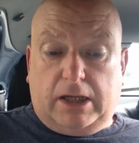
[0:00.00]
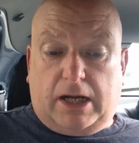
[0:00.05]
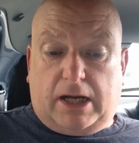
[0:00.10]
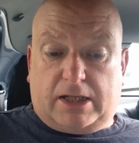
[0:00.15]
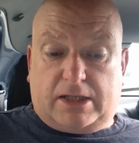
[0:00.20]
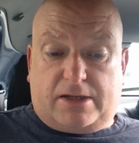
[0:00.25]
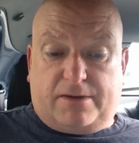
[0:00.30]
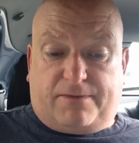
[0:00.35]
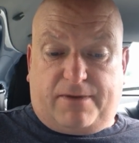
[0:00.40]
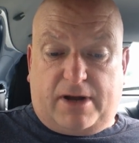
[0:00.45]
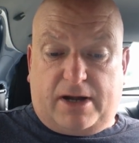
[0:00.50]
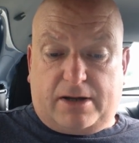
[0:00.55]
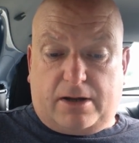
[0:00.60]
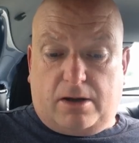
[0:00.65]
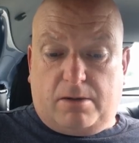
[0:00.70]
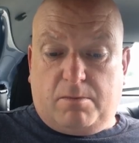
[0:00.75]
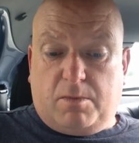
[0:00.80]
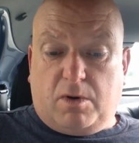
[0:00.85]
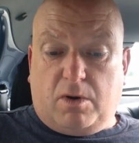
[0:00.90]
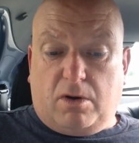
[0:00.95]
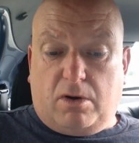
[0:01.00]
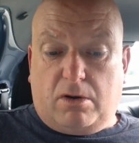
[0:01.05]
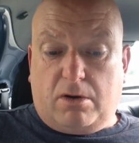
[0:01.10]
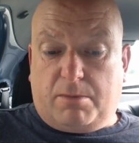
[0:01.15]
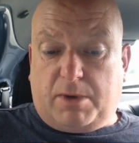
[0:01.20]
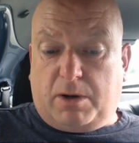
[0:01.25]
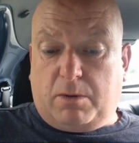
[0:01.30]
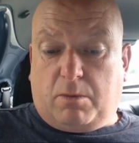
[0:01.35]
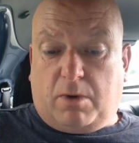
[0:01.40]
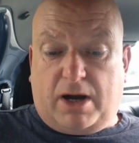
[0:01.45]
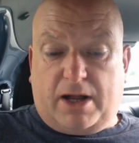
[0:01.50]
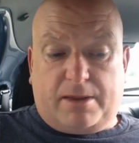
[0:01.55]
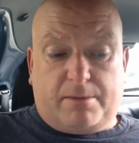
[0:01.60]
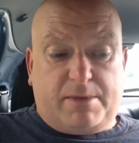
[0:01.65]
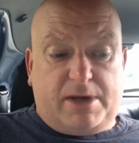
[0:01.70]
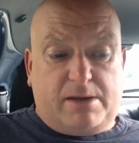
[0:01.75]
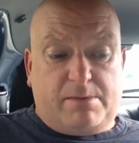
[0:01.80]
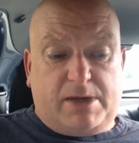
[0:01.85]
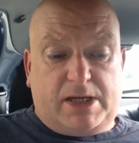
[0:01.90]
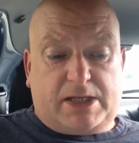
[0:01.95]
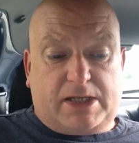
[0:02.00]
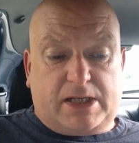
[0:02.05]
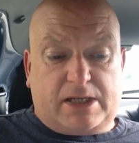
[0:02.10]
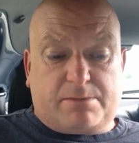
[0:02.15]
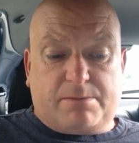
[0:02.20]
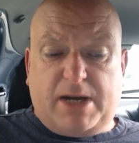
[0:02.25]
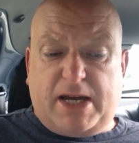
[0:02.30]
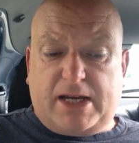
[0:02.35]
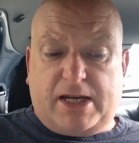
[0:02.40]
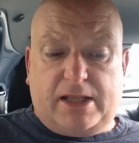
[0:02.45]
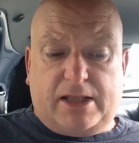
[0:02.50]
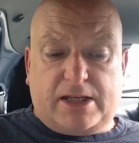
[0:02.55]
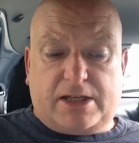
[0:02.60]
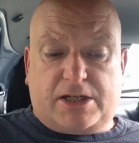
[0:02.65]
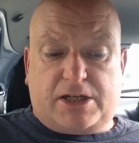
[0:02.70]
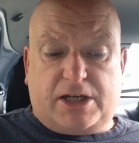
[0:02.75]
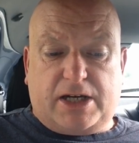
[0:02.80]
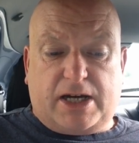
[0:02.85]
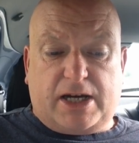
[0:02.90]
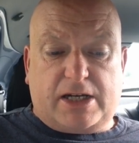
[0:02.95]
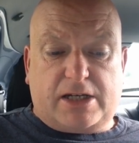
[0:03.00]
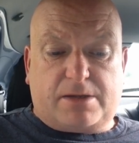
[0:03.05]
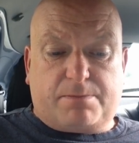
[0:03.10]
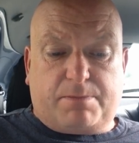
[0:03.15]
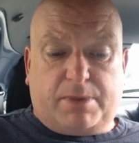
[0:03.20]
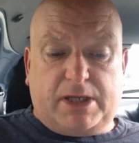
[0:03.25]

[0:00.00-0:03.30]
And to find out more about why the BBC is making this change,